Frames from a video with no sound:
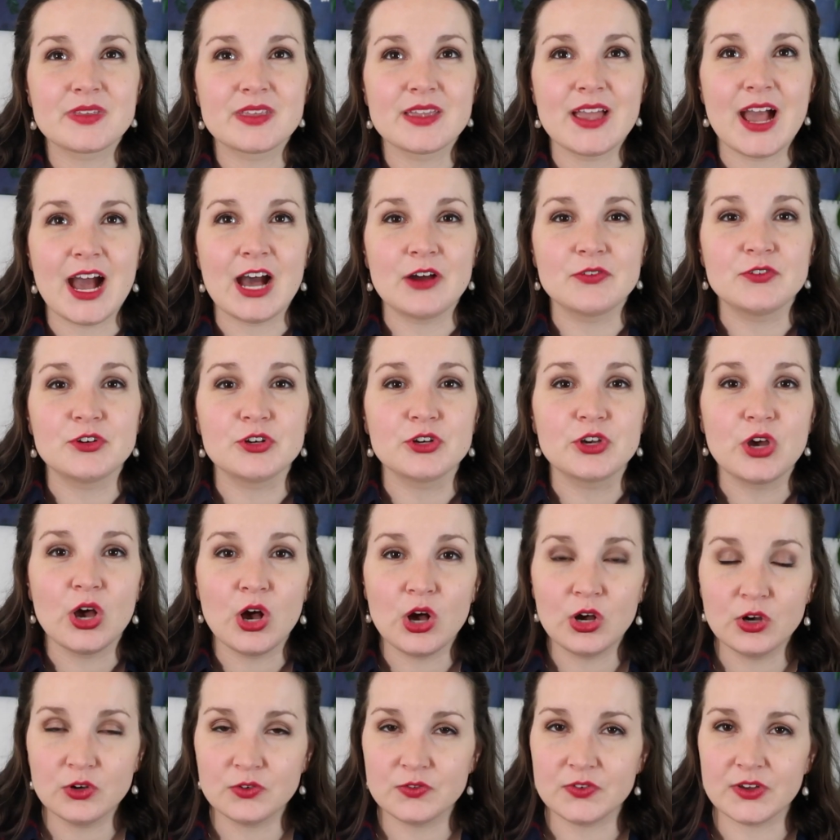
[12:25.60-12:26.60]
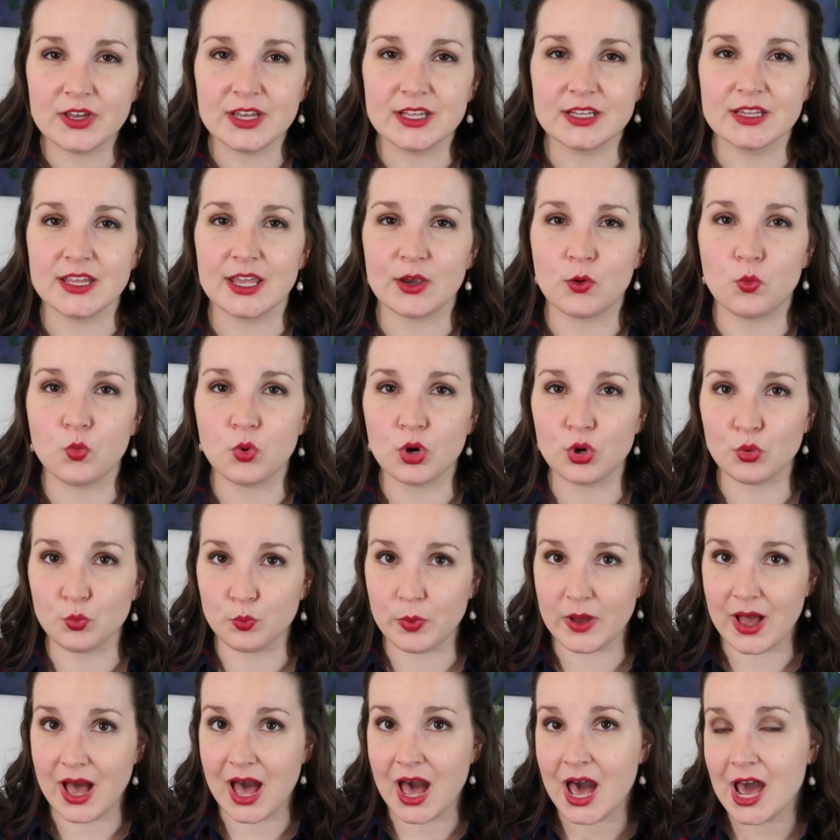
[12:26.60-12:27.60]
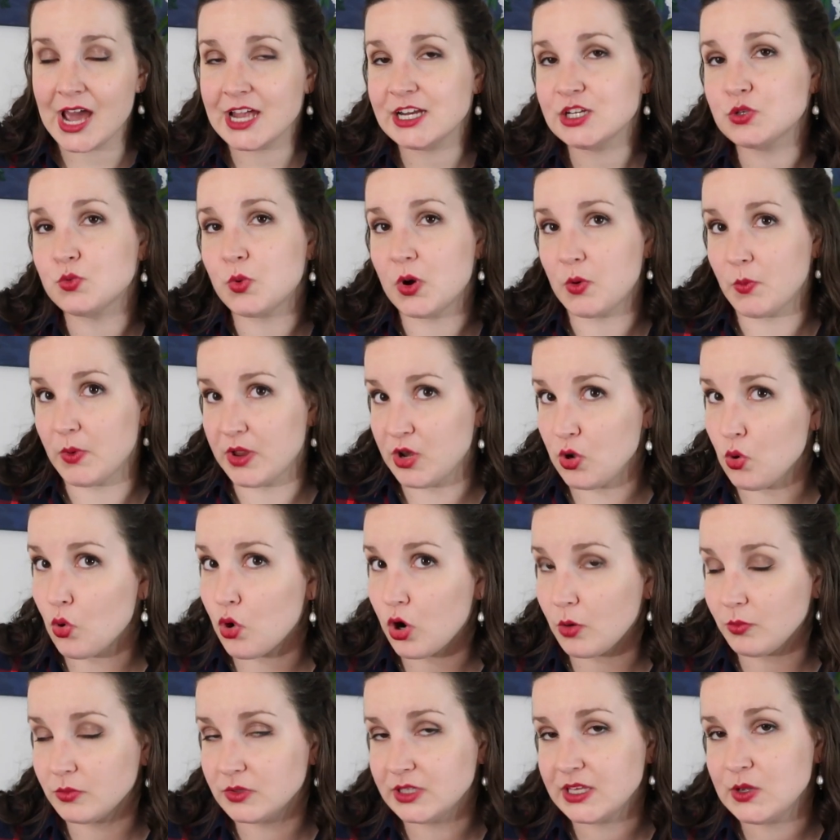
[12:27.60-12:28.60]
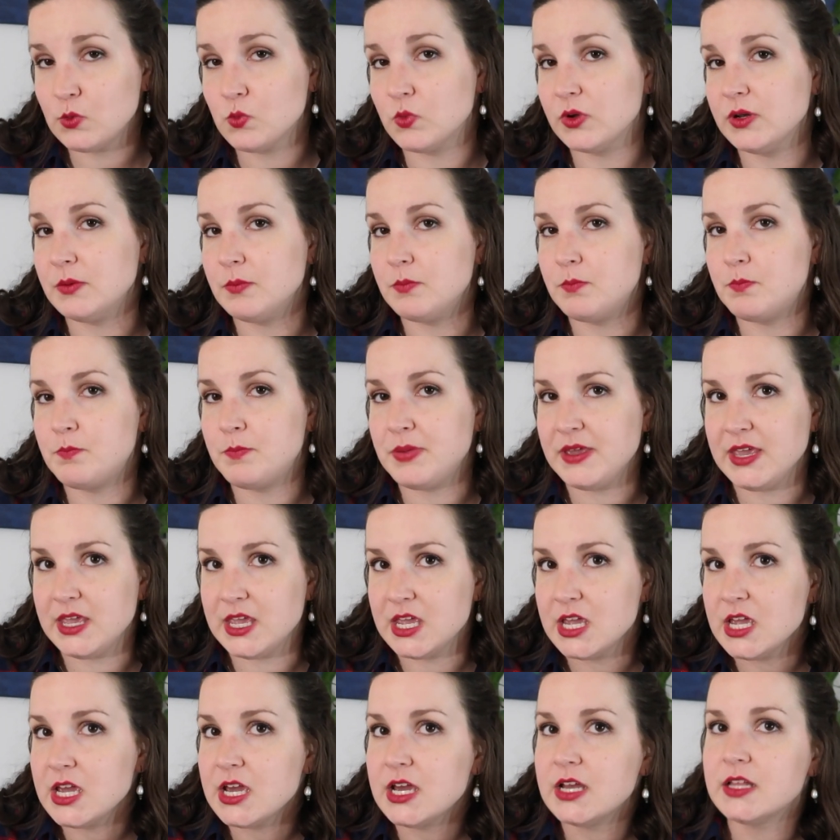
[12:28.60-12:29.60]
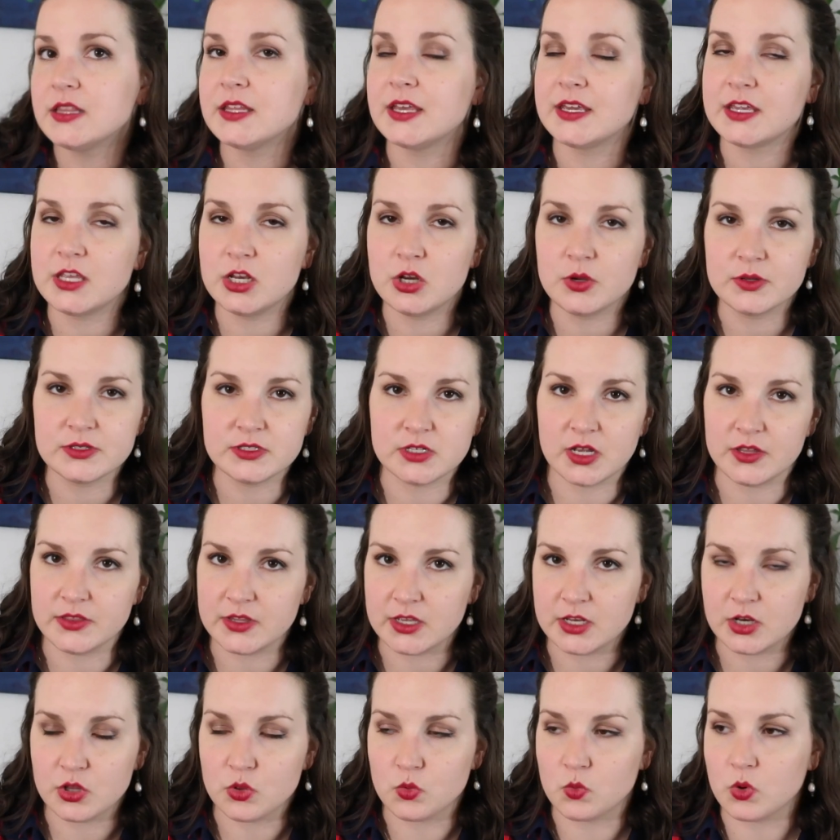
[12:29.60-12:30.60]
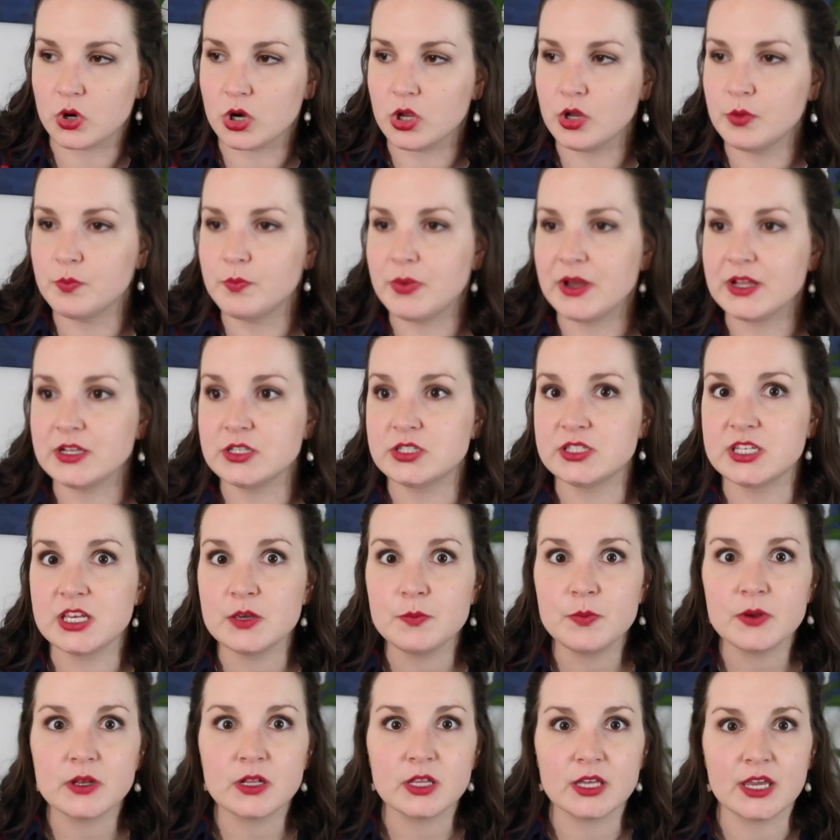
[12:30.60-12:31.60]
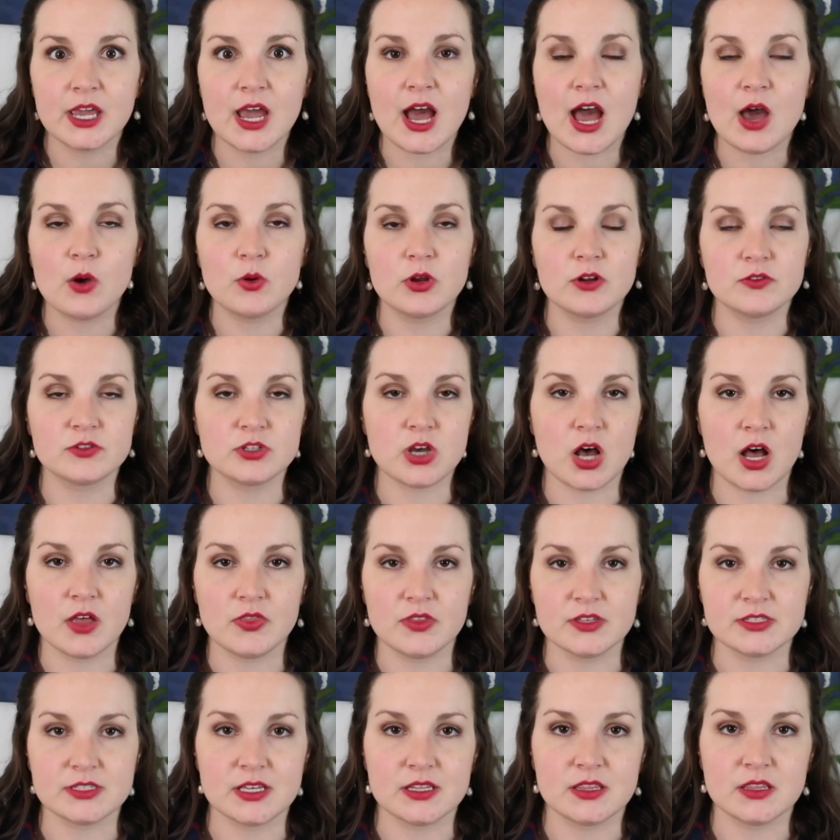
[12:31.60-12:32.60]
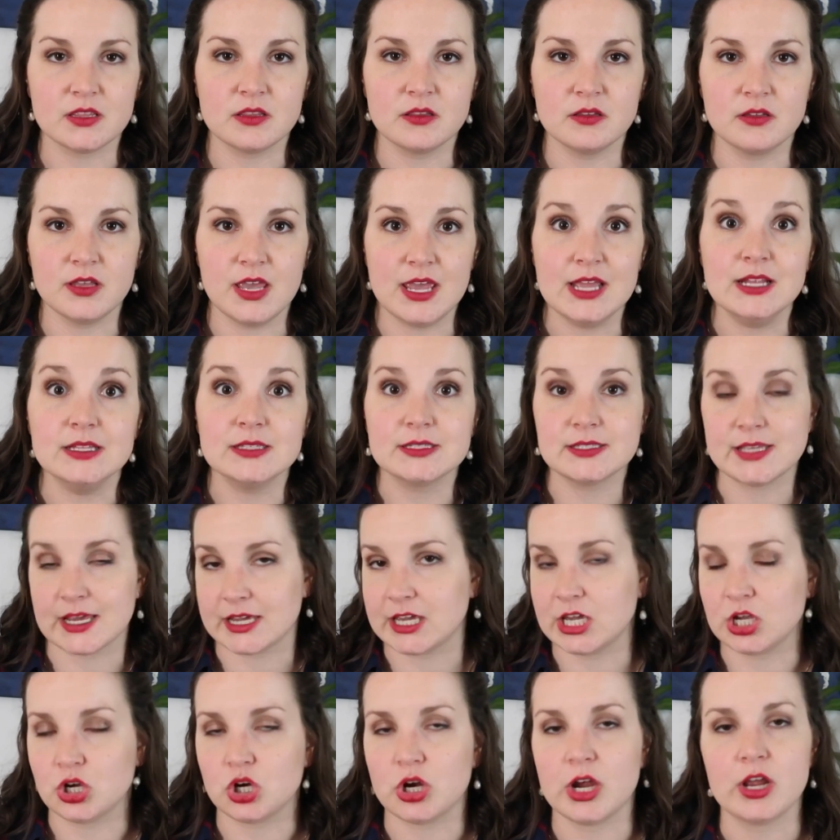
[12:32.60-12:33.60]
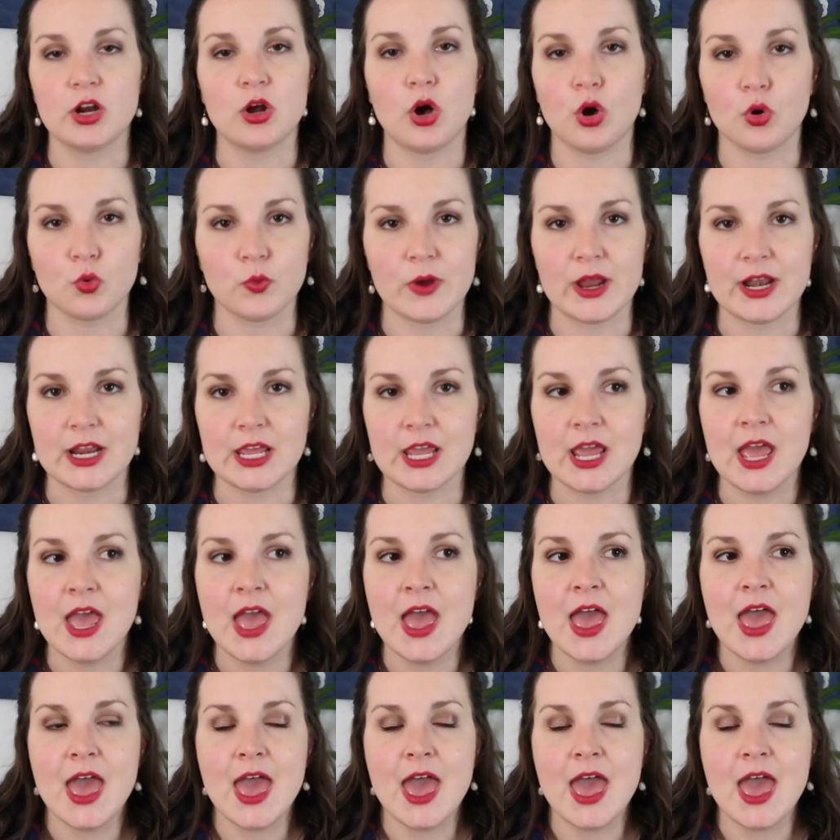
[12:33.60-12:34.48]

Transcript: after COVID, like, we're behind where we normally would be, and like, you know, it's not the end of the world, but typically I would have taught this in 2nd grade already.